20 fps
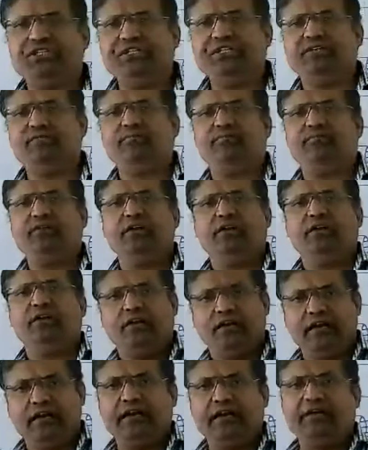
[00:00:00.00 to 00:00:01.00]
The change
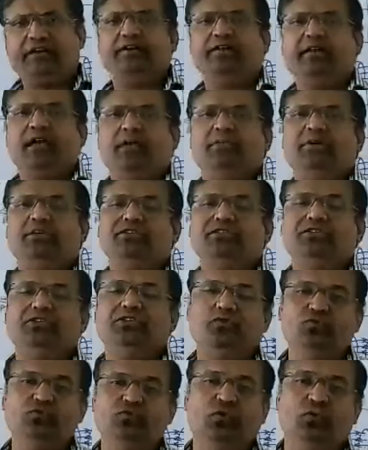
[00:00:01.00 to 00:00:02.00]
in
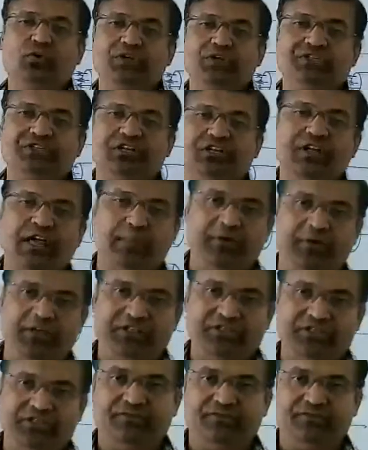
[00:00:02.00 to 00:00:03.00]
lateral dimension to the
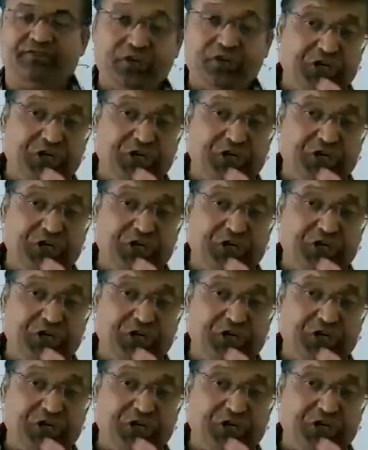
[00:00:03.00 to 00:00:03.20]
original